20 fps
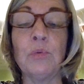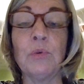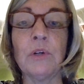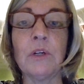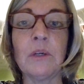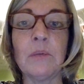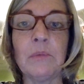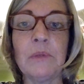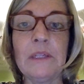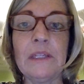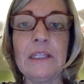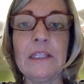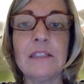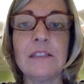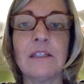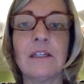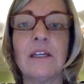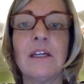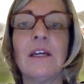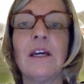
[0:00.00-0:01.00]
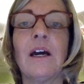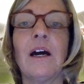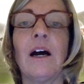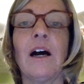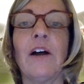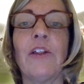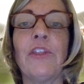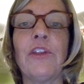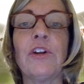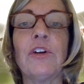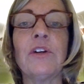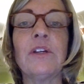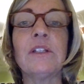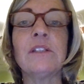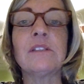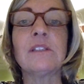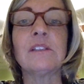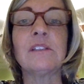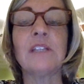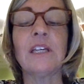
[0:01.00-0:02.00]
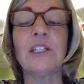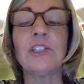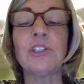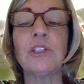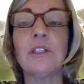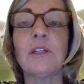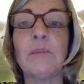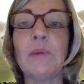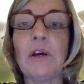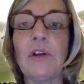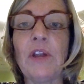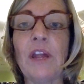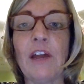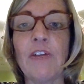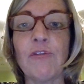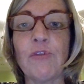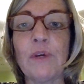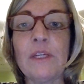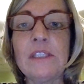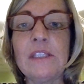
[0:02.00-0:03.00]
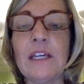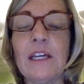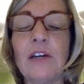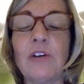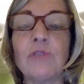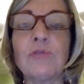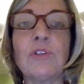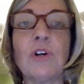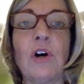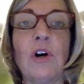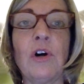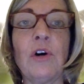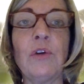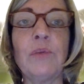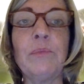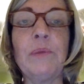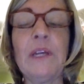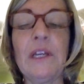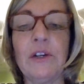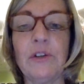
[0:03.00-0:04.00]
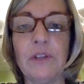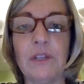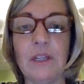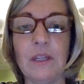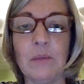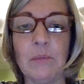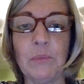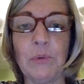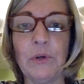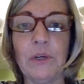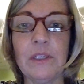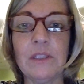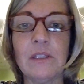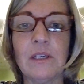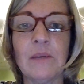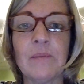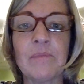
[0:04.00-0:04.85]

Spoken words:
will complete. There is a section about halfway down called Parent Input.